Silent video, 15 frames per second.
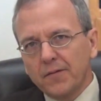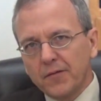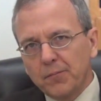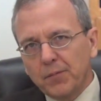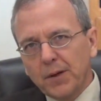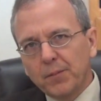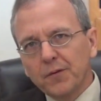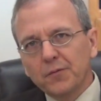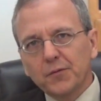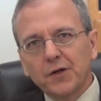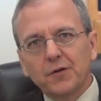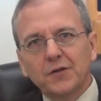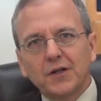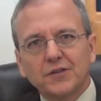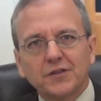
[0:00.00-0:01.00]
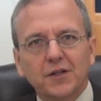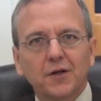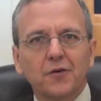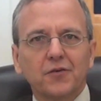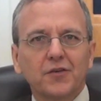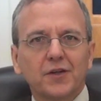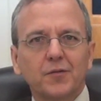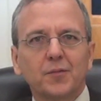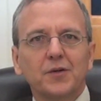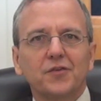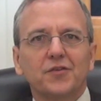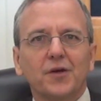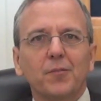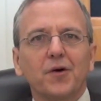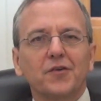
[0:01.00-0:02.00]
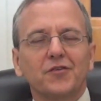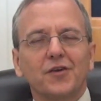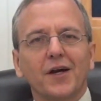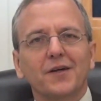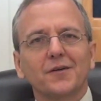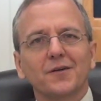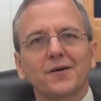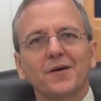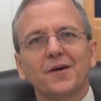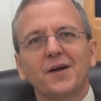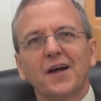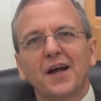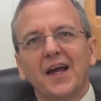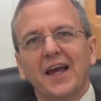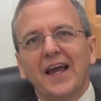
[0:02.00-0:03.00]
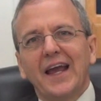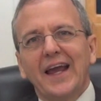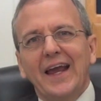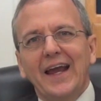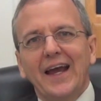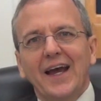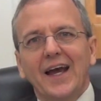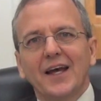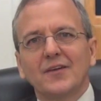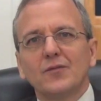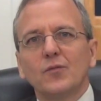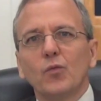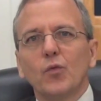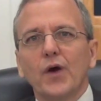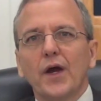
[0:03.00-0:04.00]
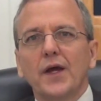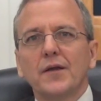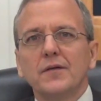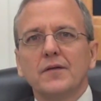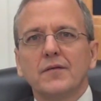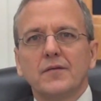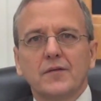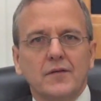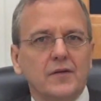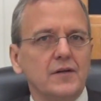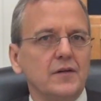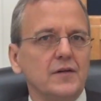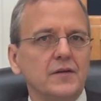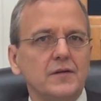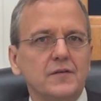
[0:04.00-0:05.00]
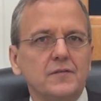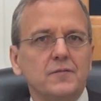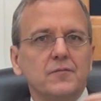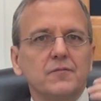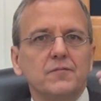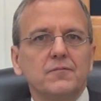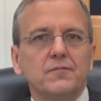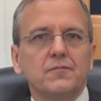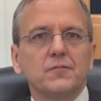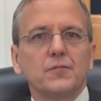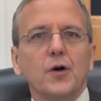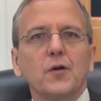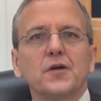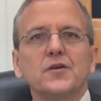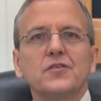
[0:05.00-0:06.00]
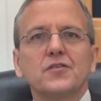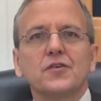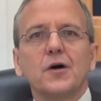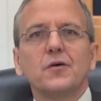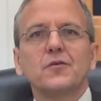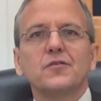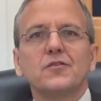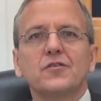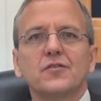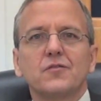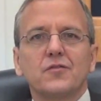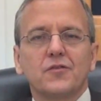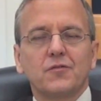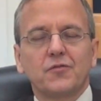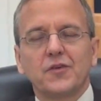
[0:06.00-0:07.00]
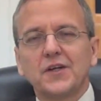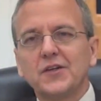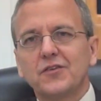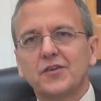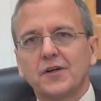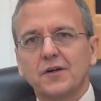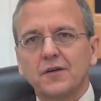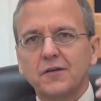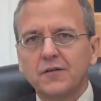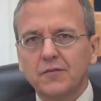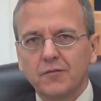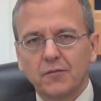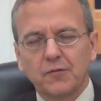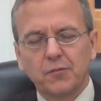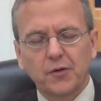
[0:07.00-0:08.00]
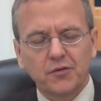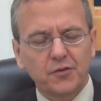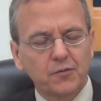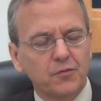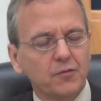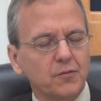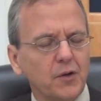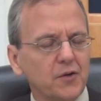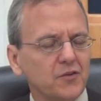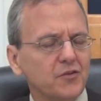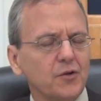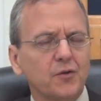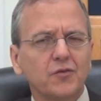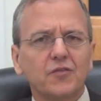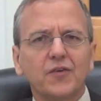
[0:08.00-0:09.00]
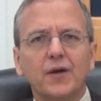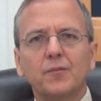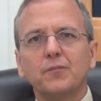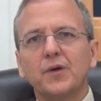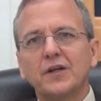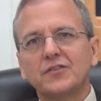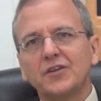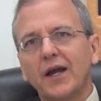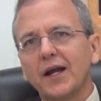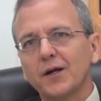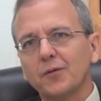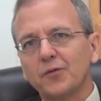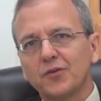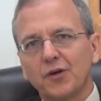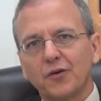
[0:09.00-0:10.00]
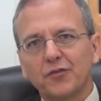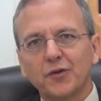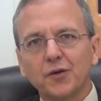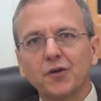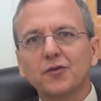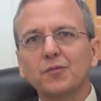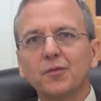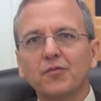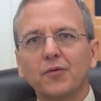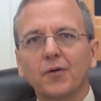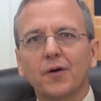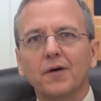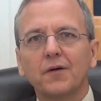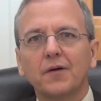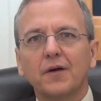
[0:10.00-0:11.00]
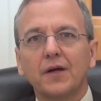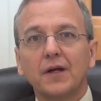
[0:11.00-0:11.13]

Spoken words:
the people in Rio de Janeiro seem to be somewhat secular, and when the Rolling Stones lead singer, a person of Rolling Stones fame, Mick Jagger, was there a few years before,